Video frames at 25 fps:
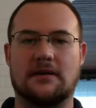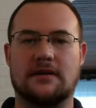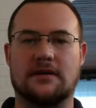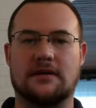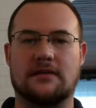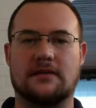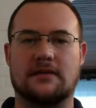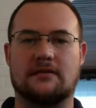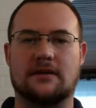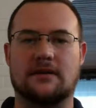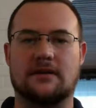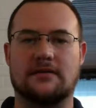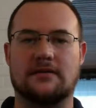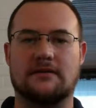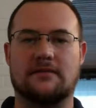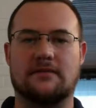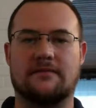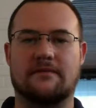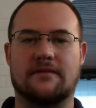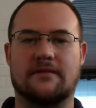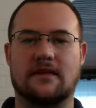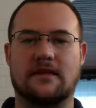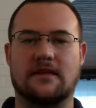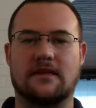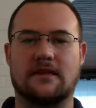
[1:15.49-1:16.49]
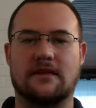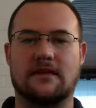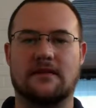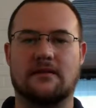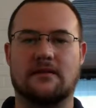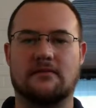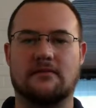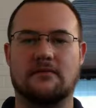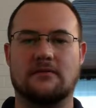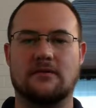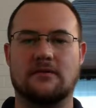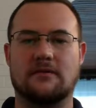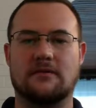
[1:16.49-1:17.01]
whether the
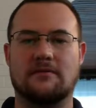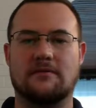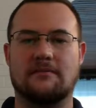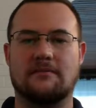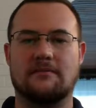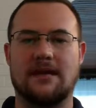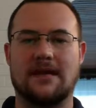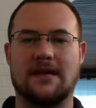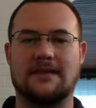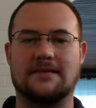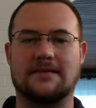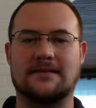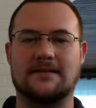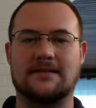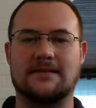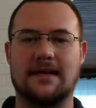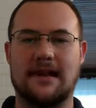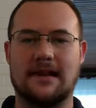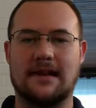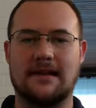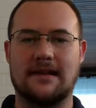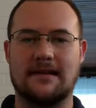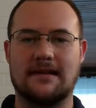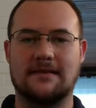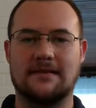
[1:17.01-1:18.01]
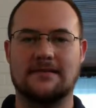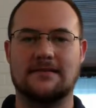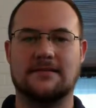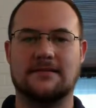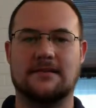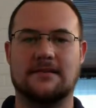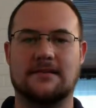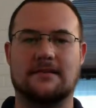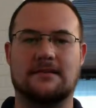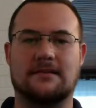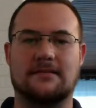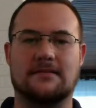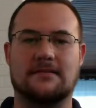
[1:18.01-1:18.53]
video made
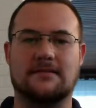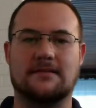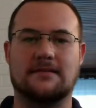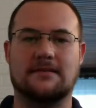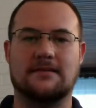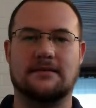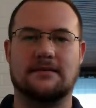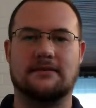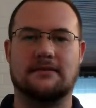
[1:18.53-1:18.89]
sense and